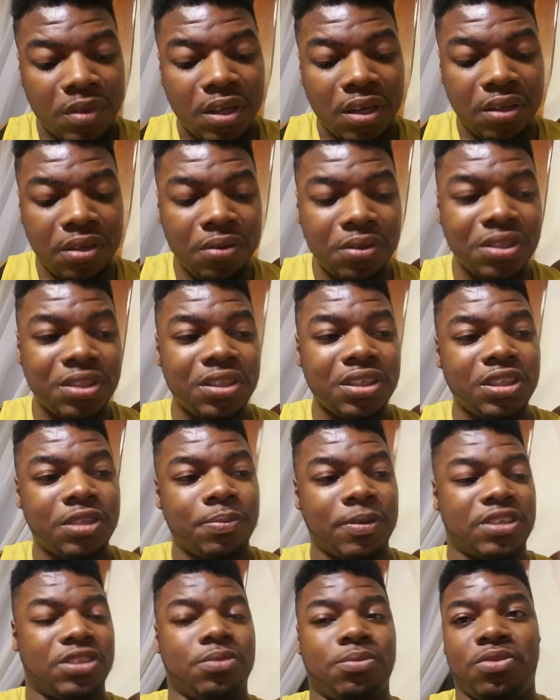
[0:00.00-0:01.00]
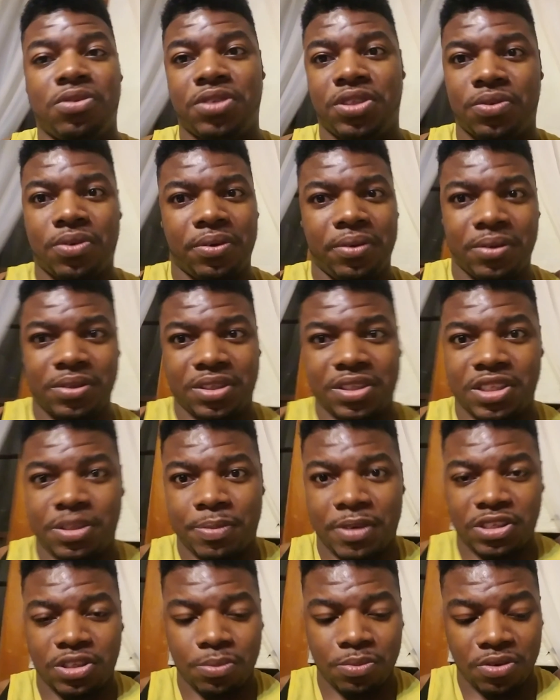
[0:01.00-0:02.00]
uses his special move, so uses his
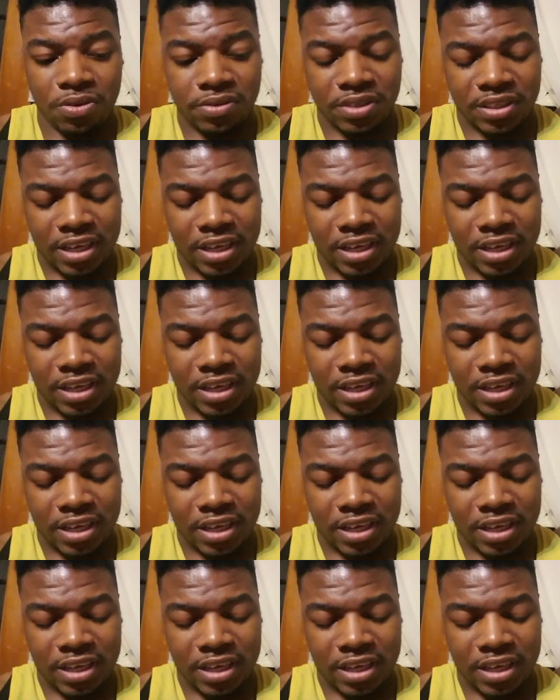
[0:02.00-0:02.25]
special move.